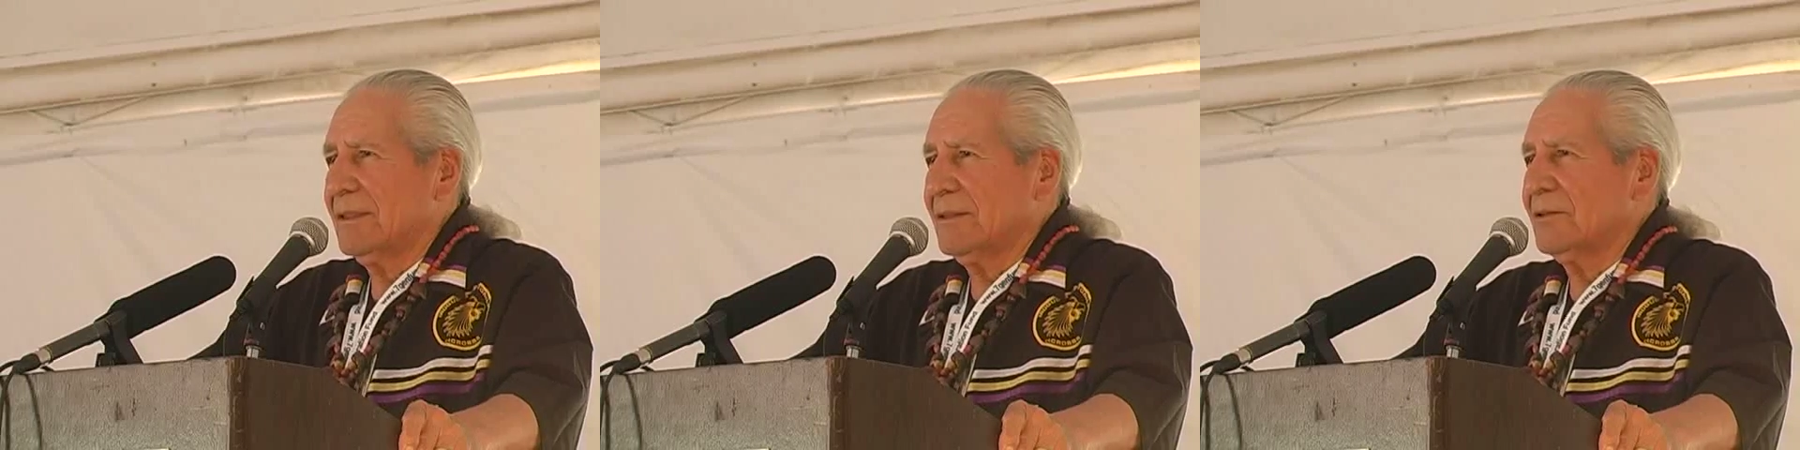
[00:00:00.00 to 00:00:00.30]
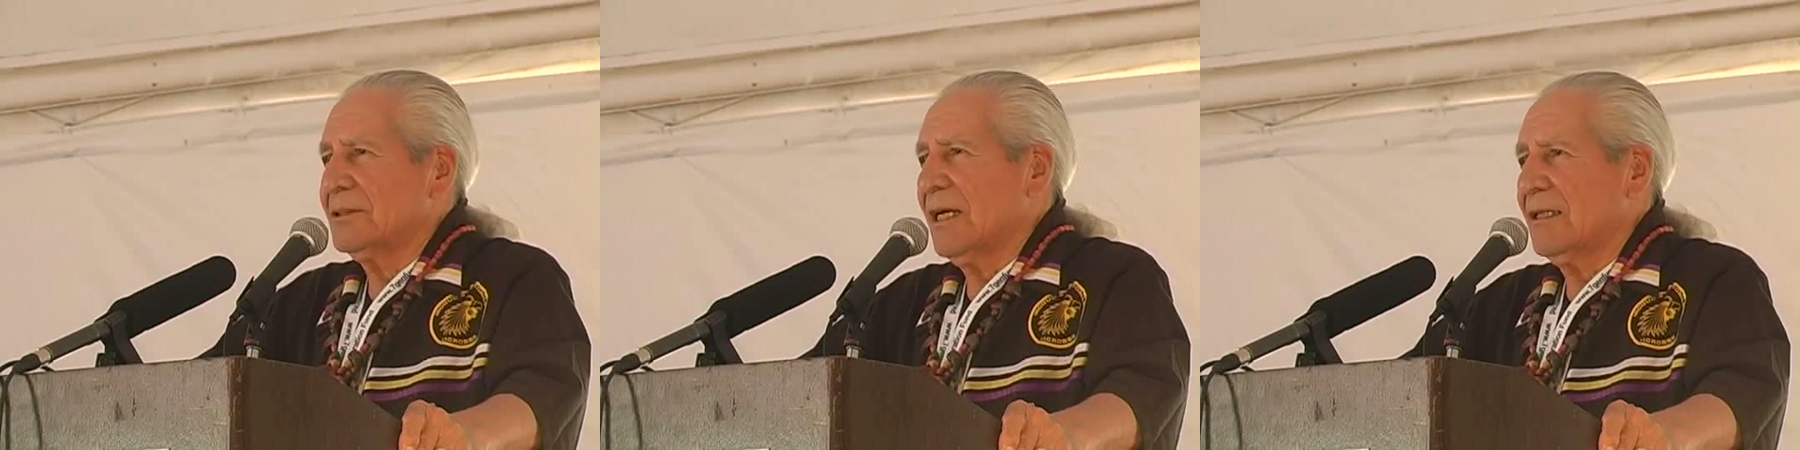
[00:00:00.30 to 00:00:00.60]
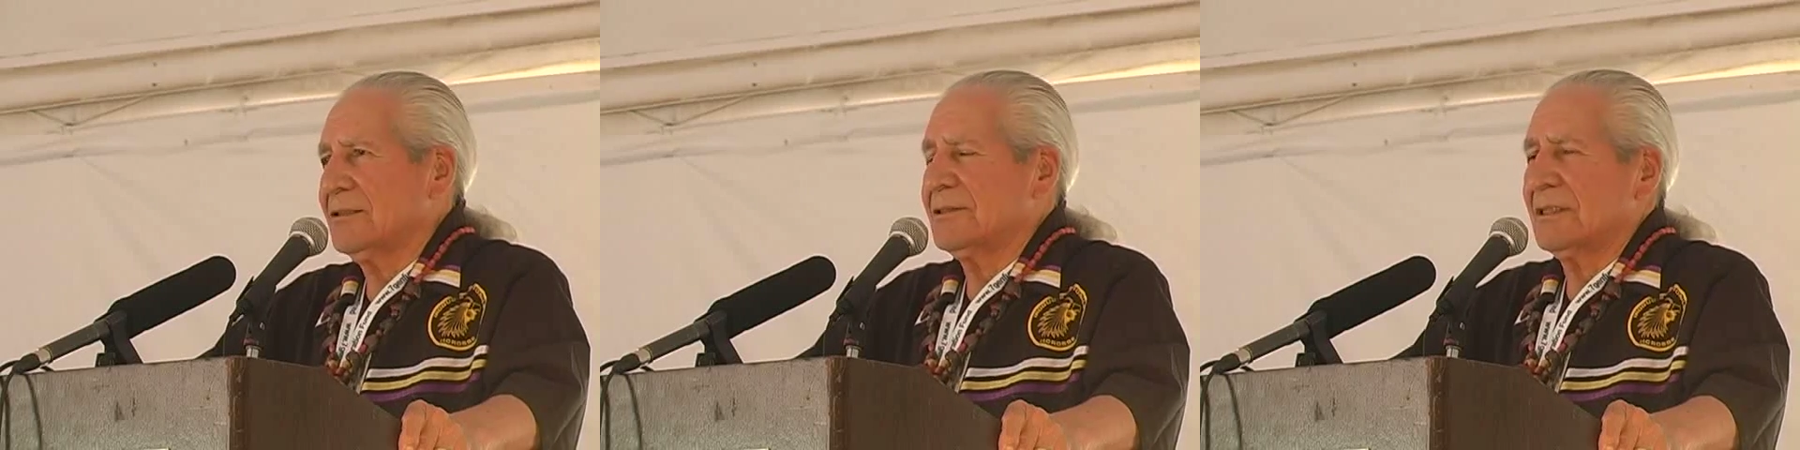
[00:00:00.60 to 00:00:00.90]
You're
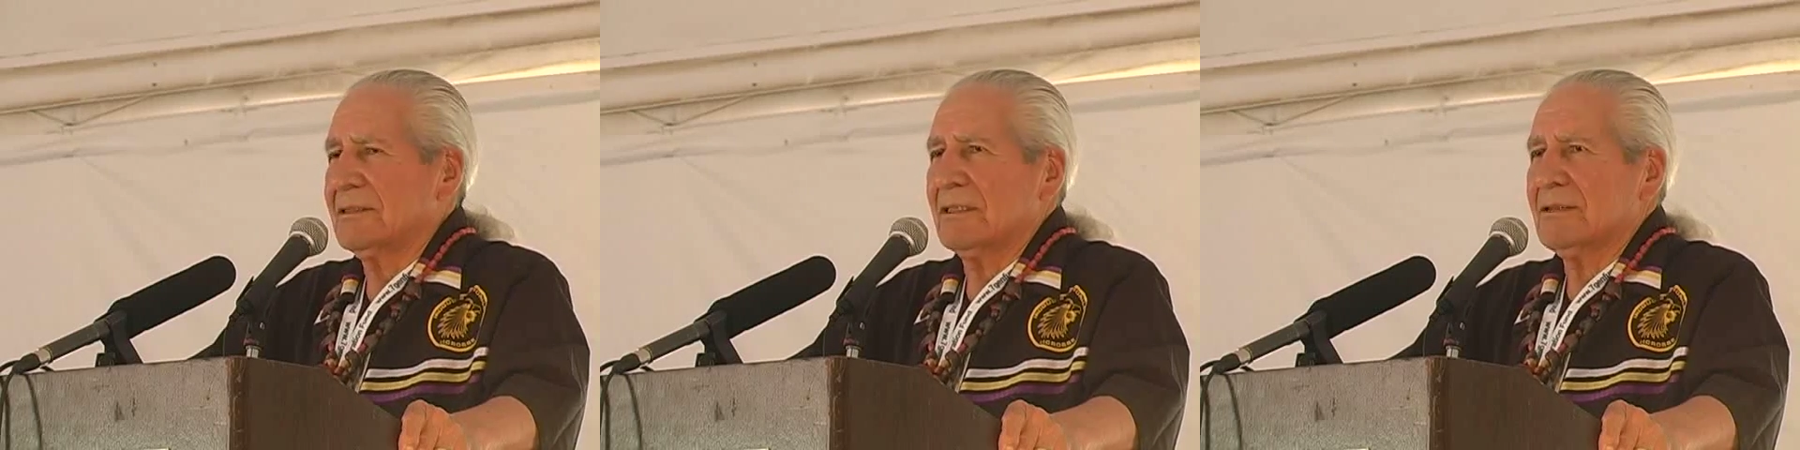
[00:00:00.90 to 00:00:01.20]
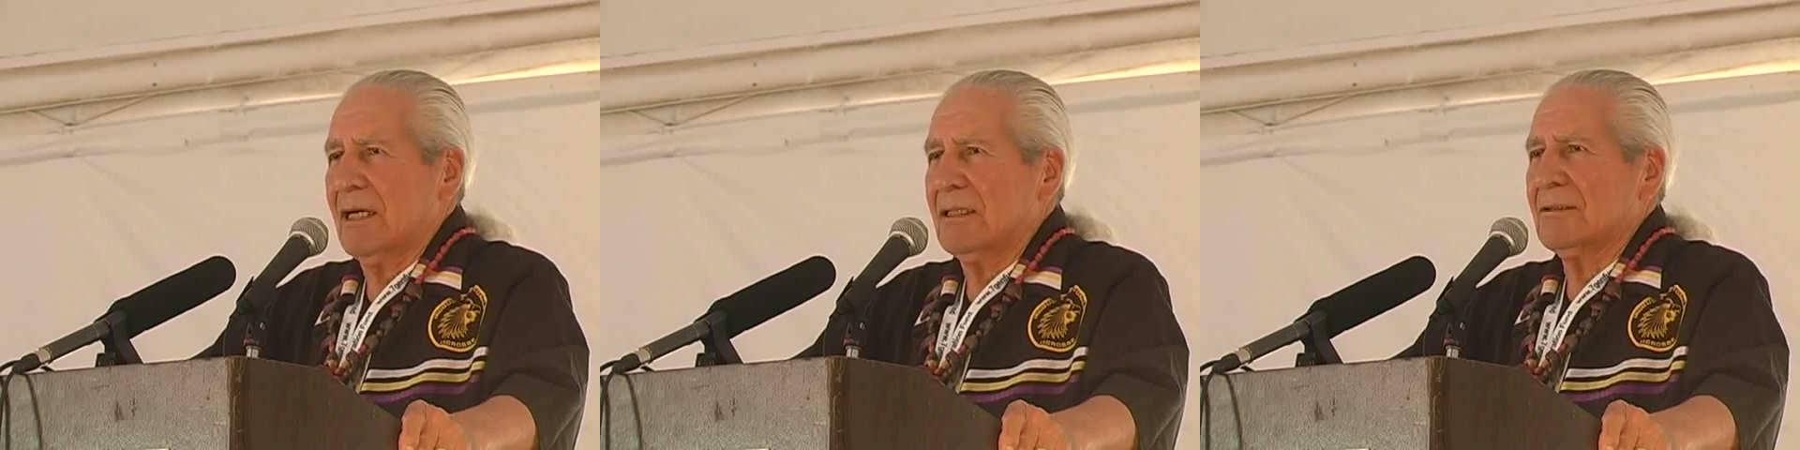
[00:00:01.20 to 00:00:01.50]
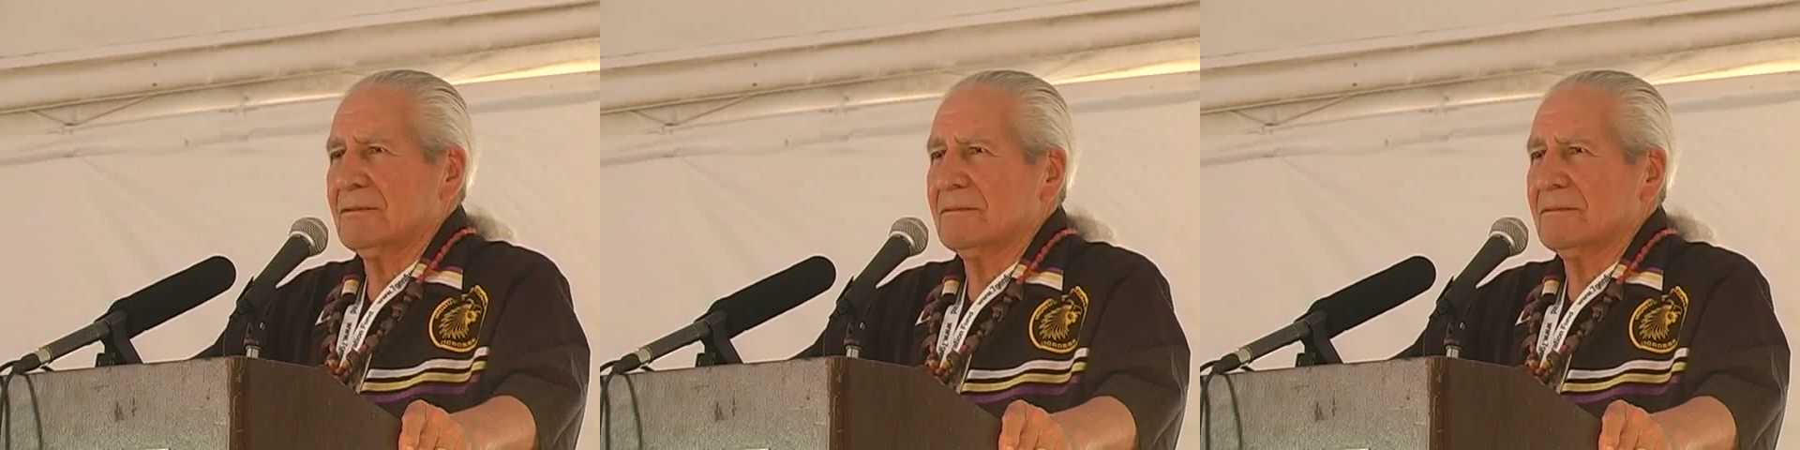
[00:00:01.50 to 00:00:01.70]
challenging the title